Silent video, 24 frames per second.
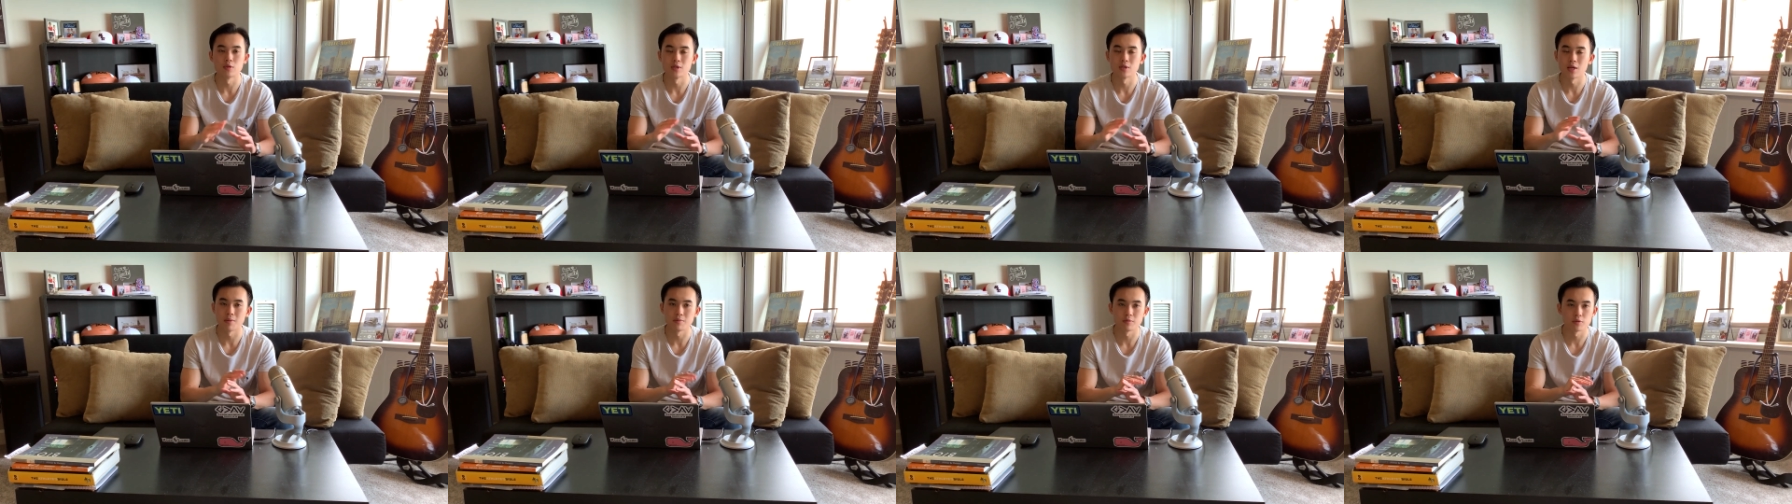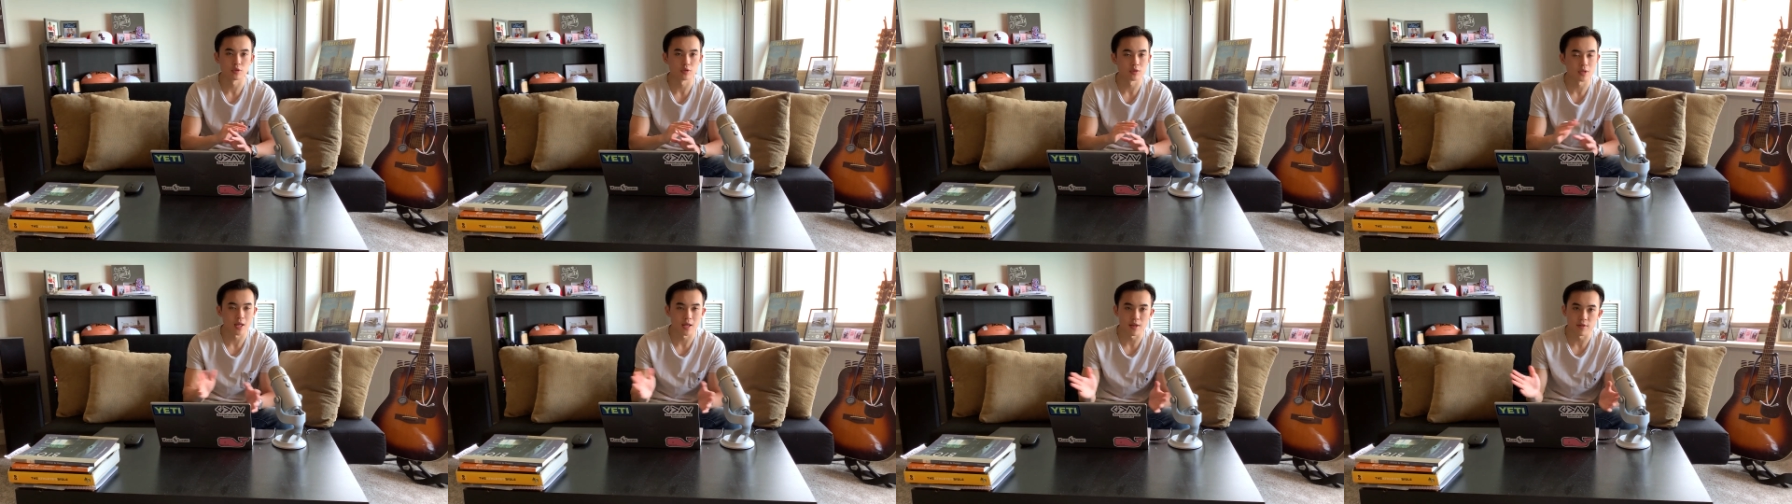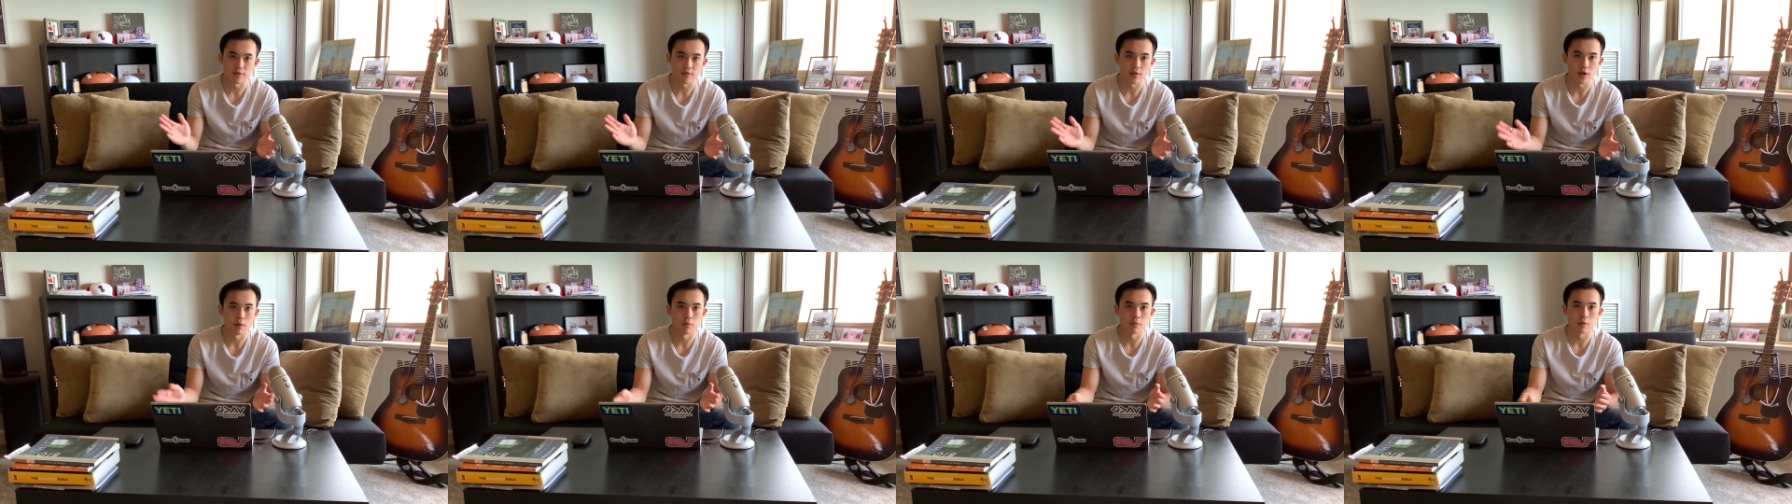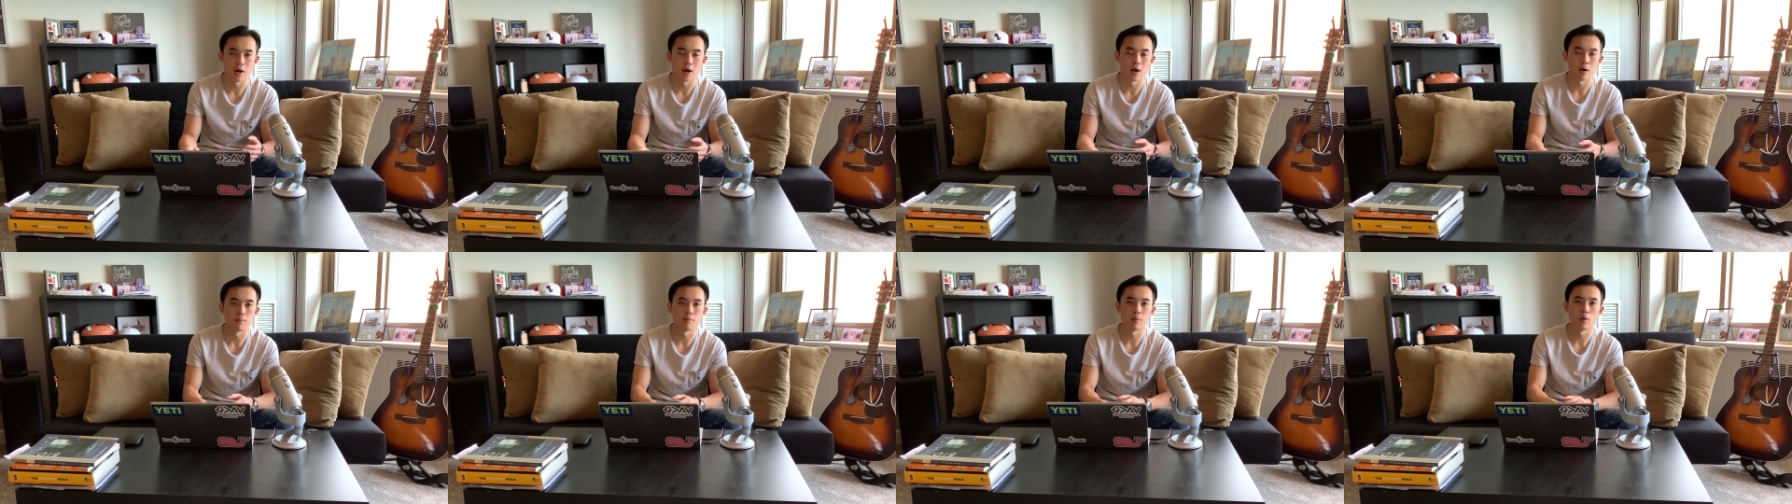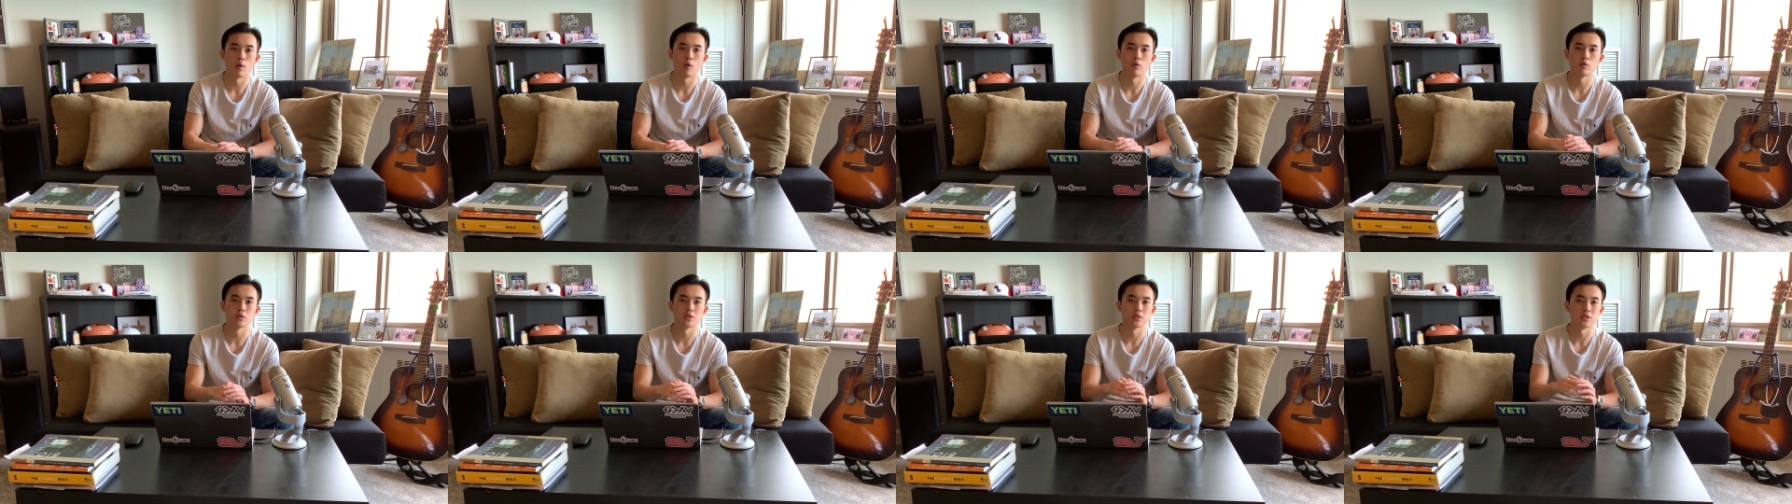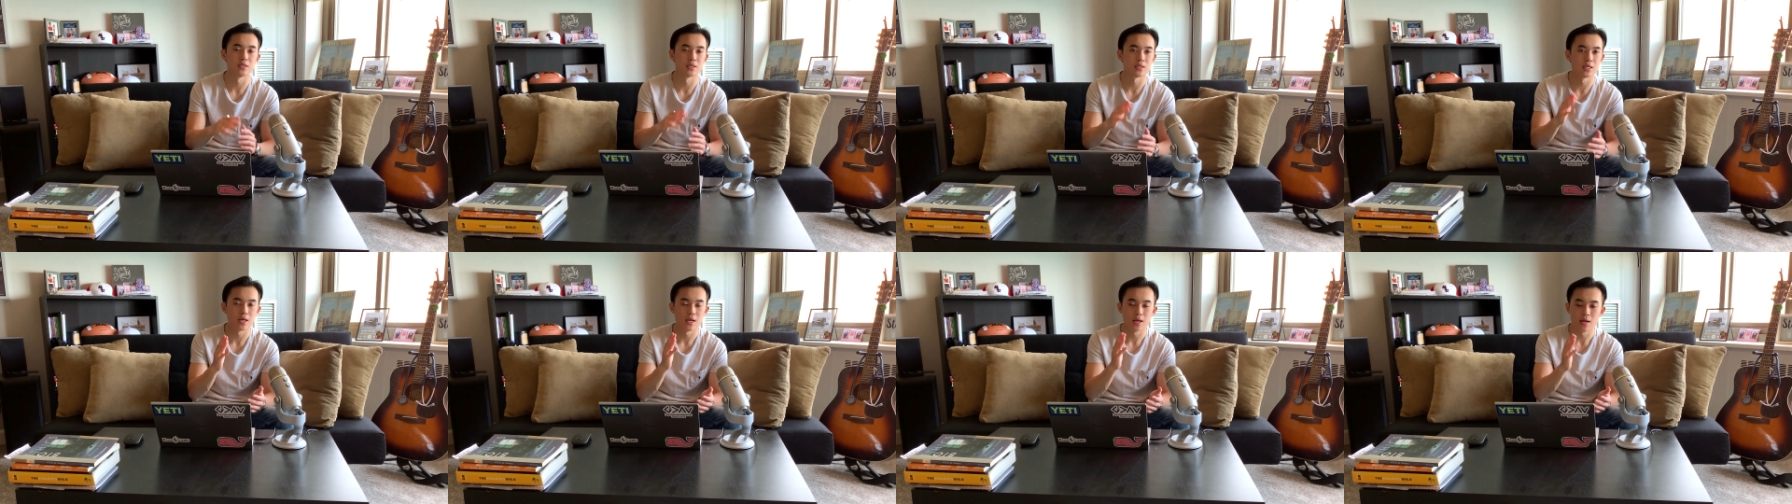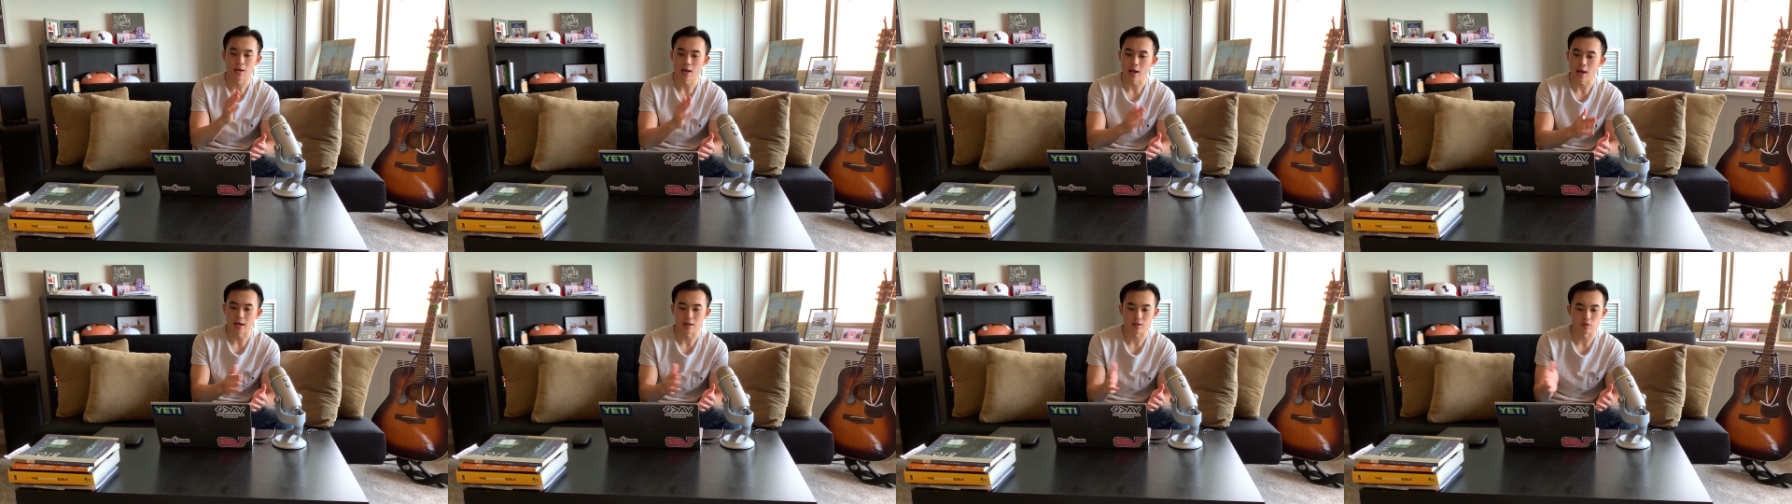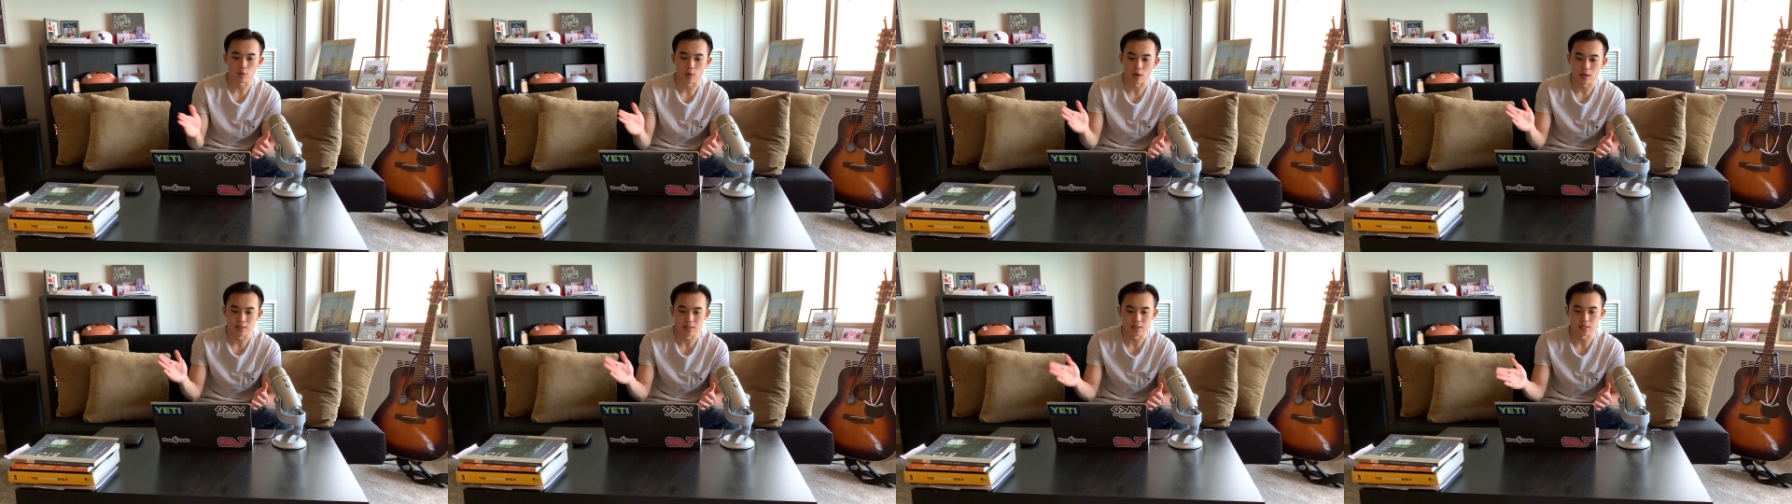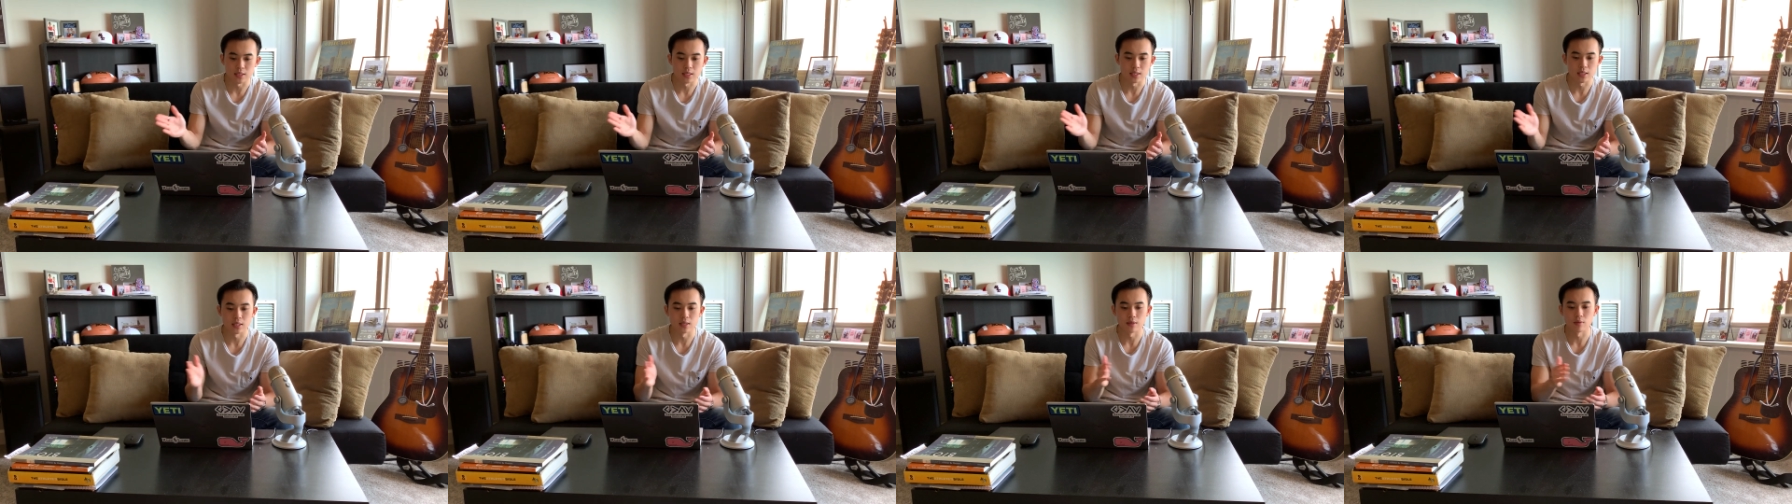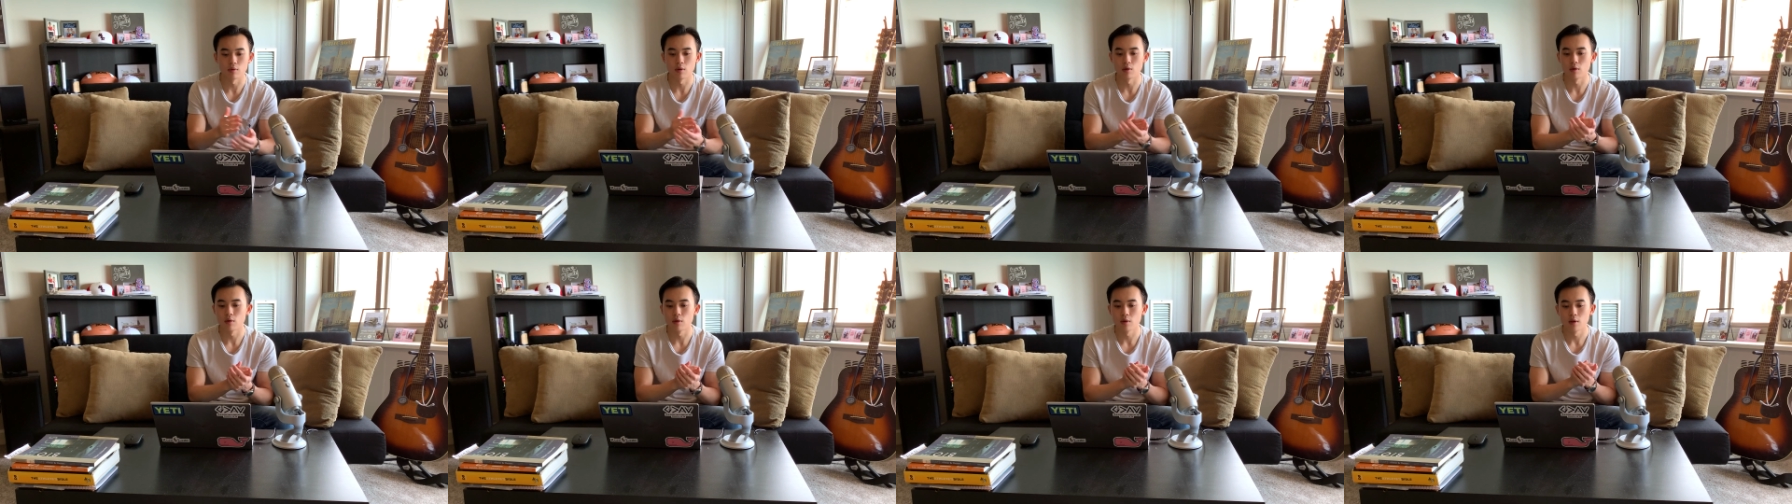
Temperature is afebrile. Pulse is XYZ